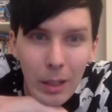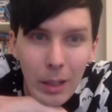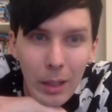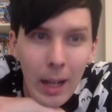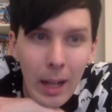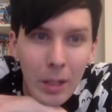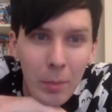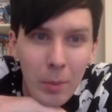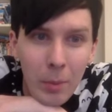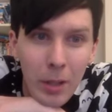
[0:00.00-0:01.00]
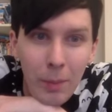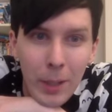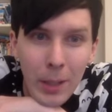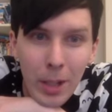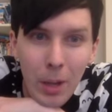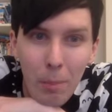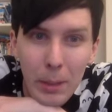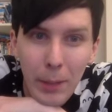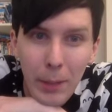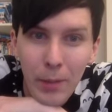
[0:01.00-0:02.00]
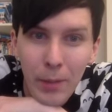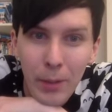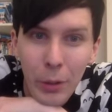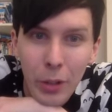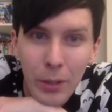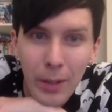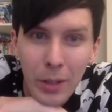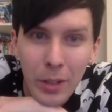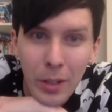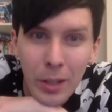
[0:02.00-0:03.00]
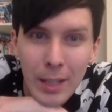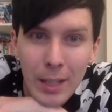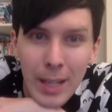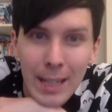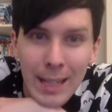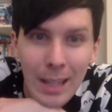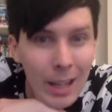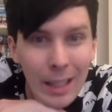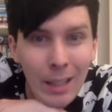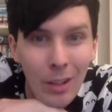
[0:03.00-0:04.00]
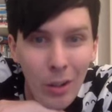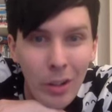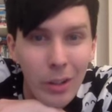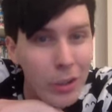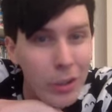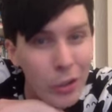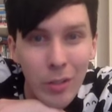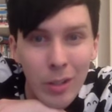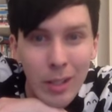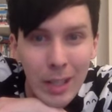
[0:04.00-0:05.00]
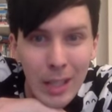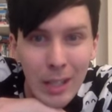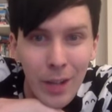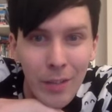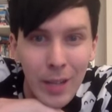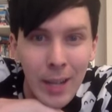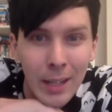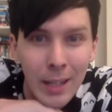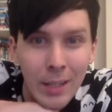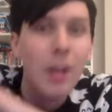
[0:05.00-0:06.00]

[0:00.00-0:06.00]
It's observed because a complete revolution around the sun takes slightly longer than 365 days.